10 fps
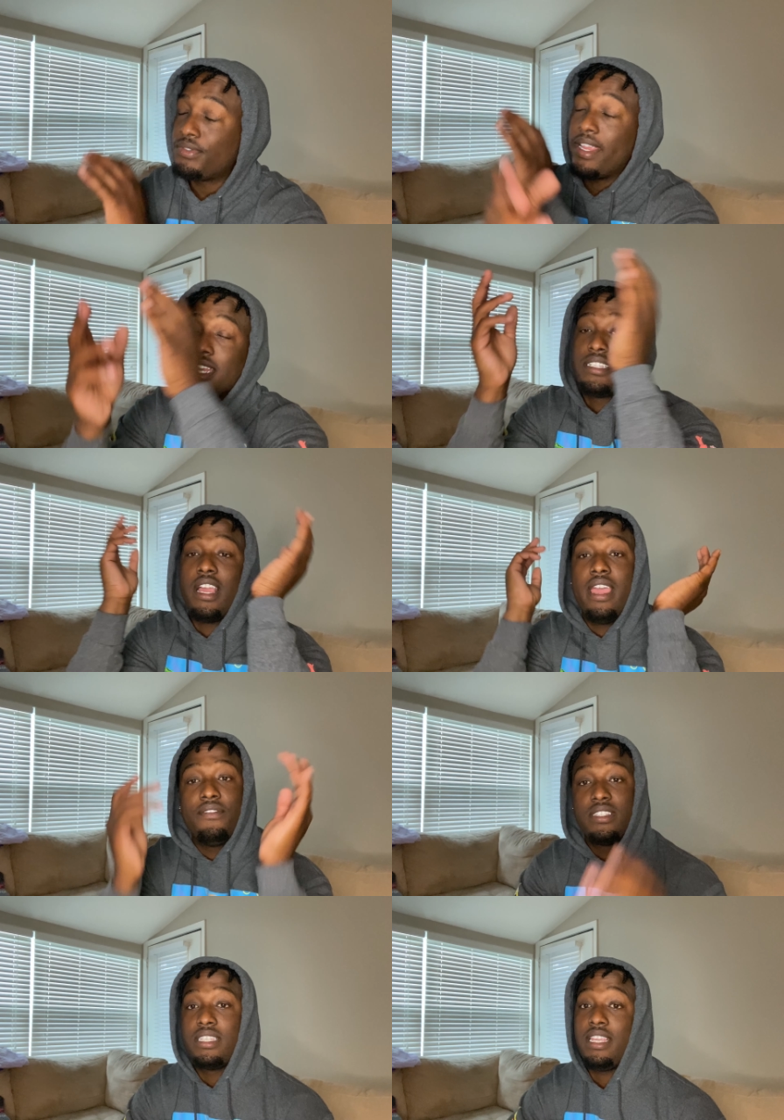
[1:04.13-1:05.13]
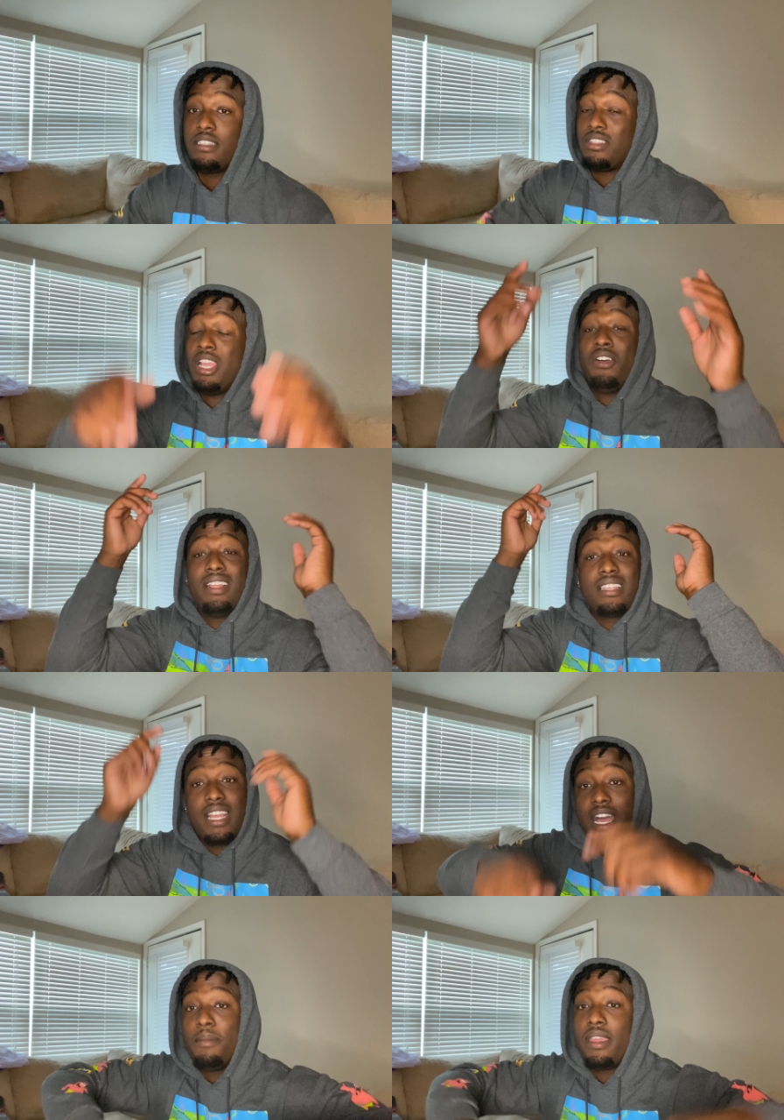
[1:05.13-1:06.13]
reaction y'all ever seen. So you're gonna have to
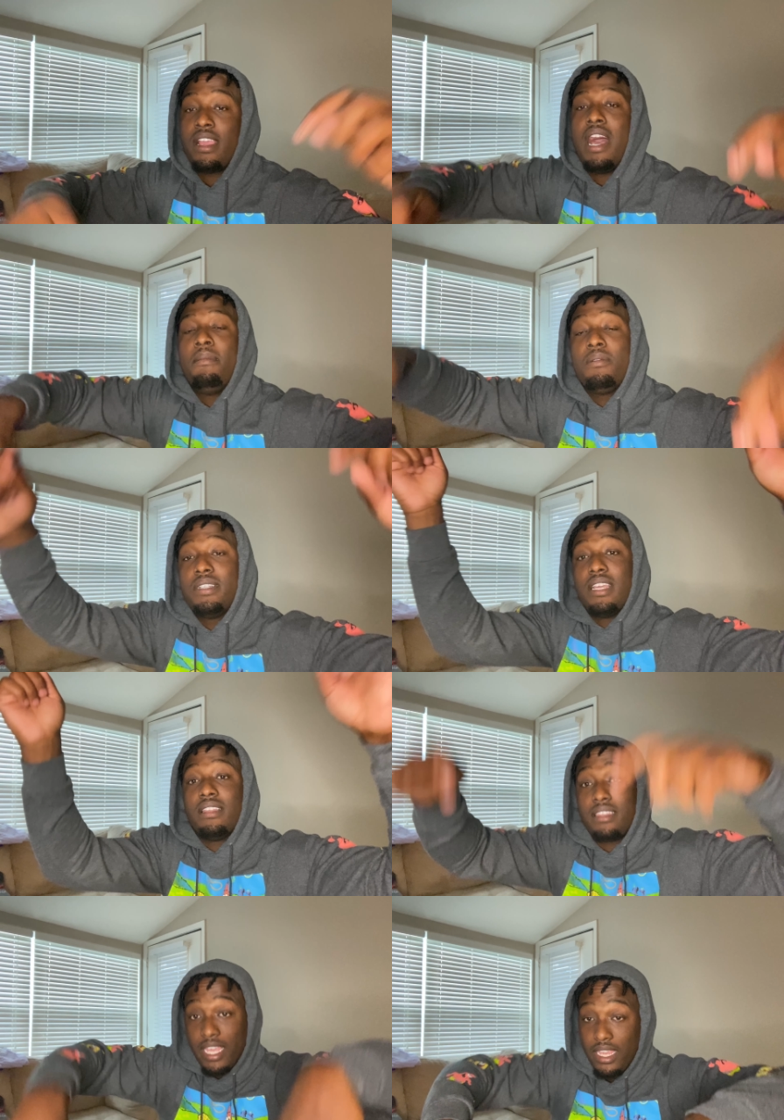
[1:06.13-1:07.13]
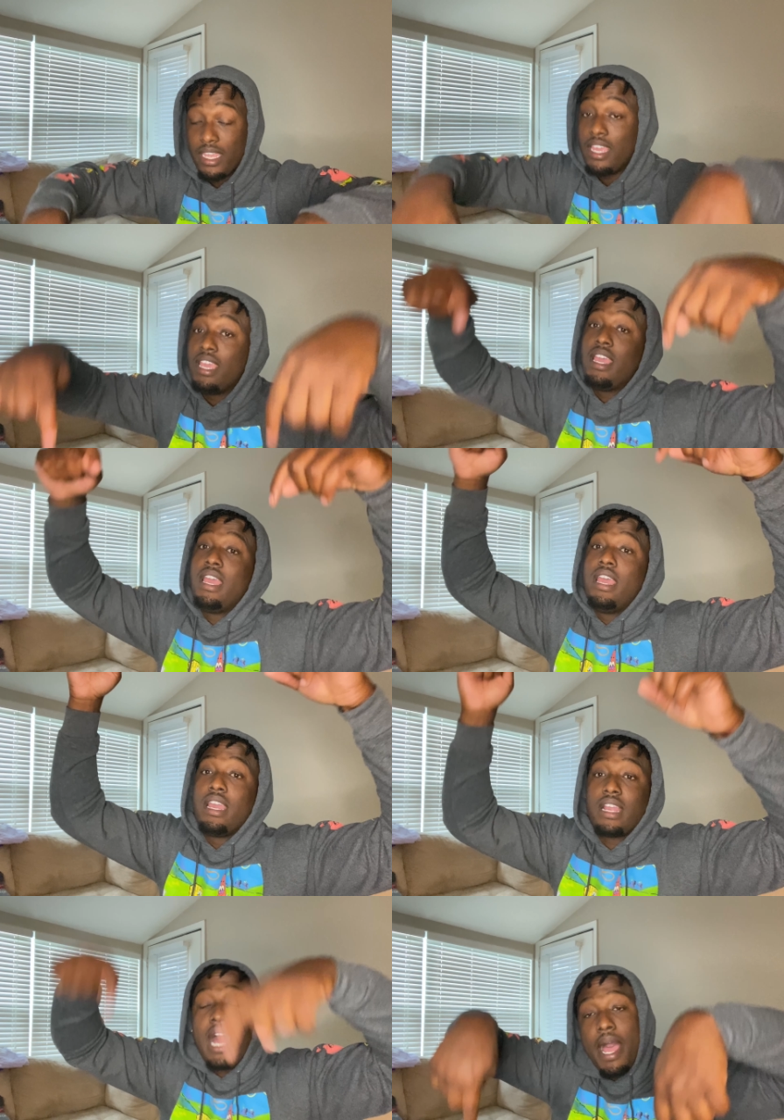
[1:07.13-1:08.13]
comment, comment what y'all think,
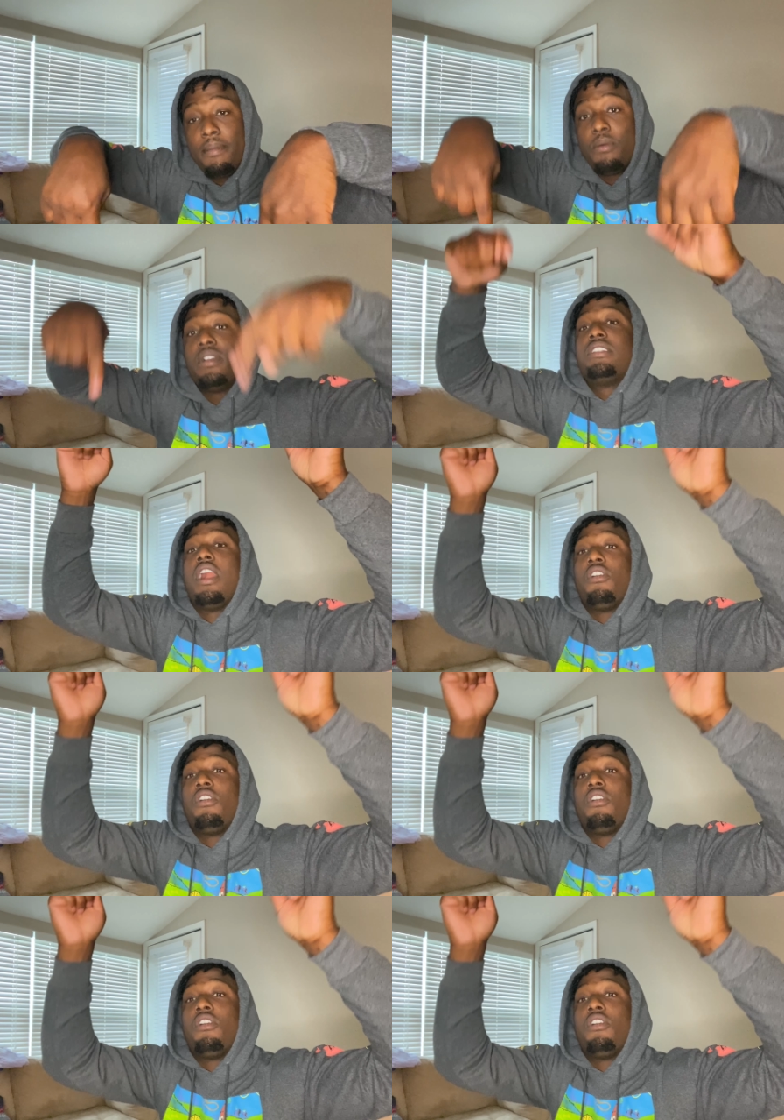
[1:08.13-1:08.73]
comment what y'all